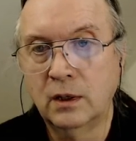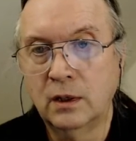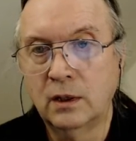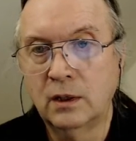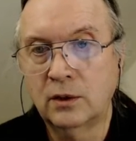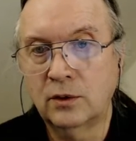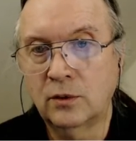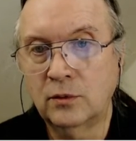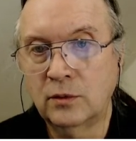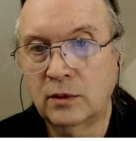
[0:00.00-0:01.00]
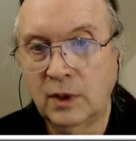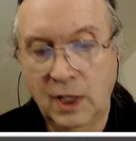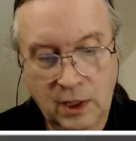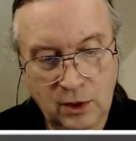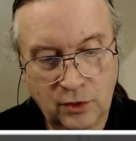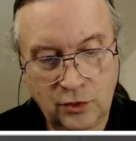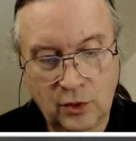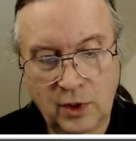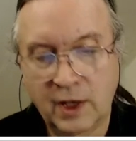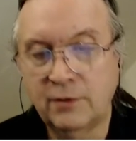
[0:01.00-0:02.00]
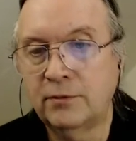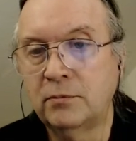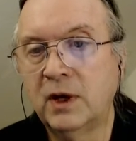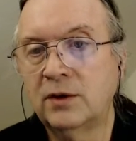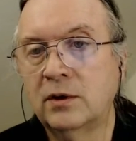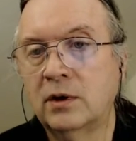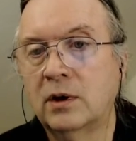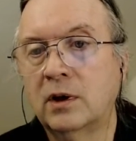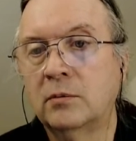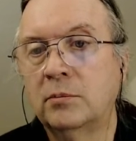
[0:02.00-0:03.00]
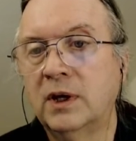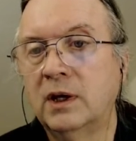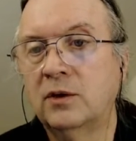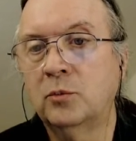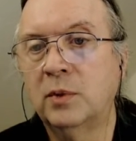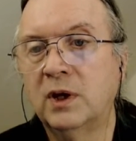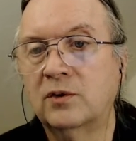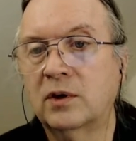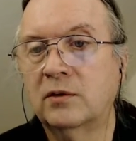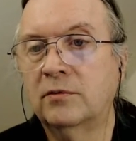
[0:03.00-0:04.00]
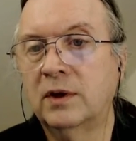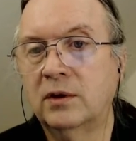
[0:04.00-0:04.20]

so, and Control F makes it be as big as it can fit to